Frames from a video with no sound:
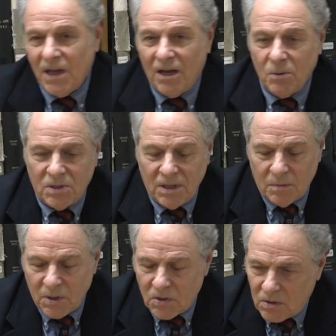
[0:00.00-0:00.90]
I always say to
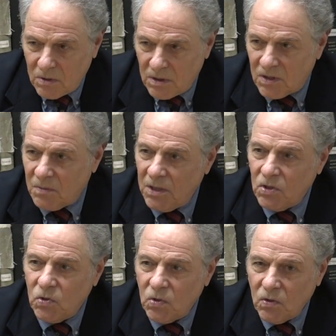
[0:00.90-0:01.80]
my students, make
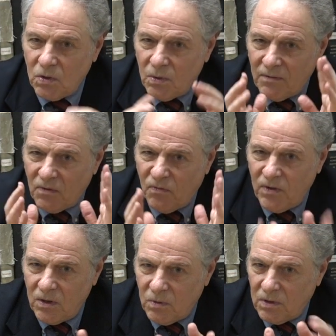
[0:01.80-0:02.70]
sure you have a
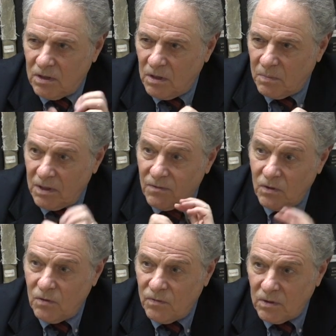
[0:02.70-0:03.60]
fit with the company. If
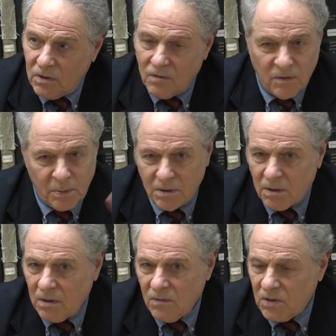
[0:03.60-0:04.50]
you don't feel comfortable,
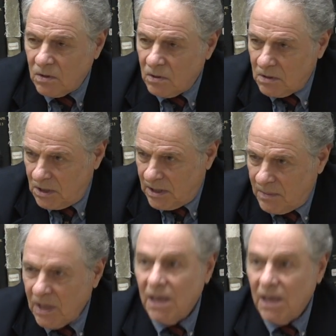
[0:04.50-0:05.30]
don't even start the job.